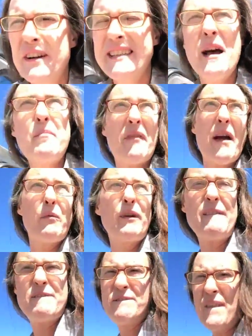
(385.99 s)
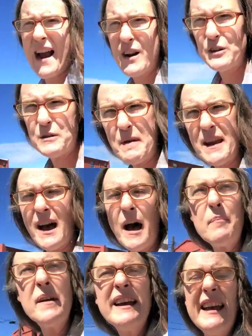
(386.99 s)
example that really fires me
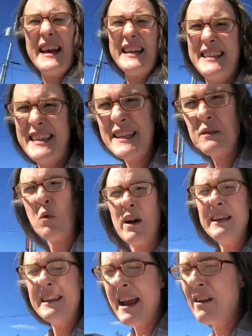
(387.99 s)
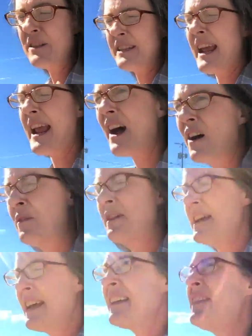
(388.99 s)
up. Is this one
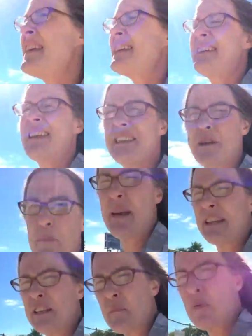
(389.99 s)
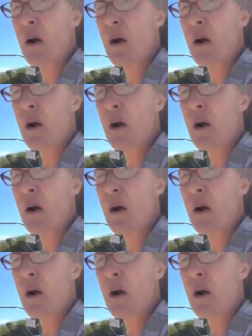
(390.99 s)
downtown. This is a piece of